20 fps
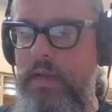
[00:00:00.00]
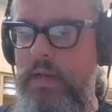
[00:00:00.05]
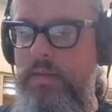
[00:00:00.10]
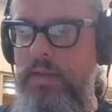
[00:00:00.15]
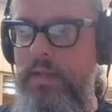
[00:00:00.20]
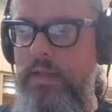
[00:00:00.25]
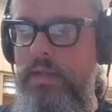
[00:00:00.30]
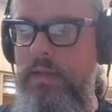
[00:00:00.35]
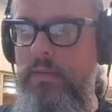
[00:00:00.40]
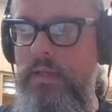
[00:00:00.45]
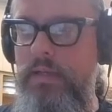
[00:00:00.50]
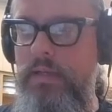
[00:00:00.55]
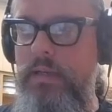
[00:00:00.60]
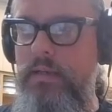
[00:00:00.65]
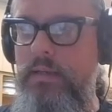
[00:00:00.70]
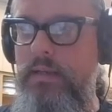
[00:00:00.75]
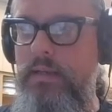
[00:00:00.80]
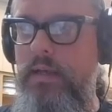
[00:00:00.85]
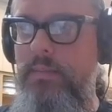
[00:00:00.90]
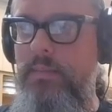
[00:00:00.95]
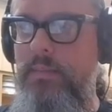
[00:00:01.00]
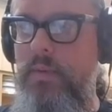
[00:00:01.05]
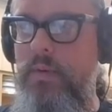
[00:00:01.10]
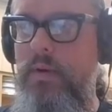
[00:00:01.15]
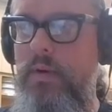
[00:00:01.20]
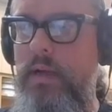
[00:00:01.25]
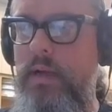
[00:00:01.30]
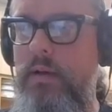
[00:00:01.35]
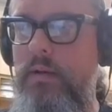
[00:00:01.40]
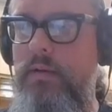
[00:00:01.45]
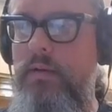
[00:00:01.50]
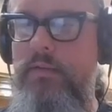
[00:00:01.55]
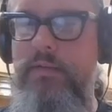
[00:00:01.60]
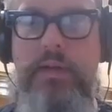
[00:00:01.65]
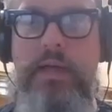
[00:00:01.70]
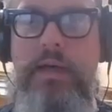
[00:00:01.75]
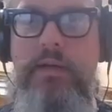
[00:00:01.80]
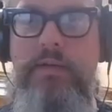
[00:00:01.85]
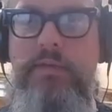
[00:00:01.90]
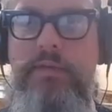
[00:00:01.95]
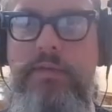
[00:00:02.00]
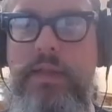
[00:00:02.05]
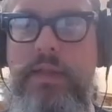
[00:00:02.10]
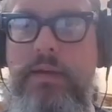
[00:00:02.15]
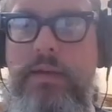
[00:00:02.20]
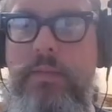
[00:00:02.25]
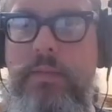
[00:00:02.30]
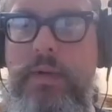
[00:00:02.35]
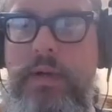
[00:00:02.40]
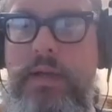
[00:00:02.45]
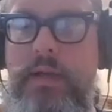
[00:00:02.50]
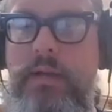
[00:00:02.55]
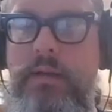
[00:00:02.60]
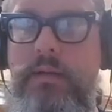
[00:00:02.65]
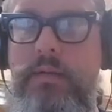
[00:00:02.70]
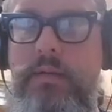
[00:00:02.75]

think you get a lot more out of life that way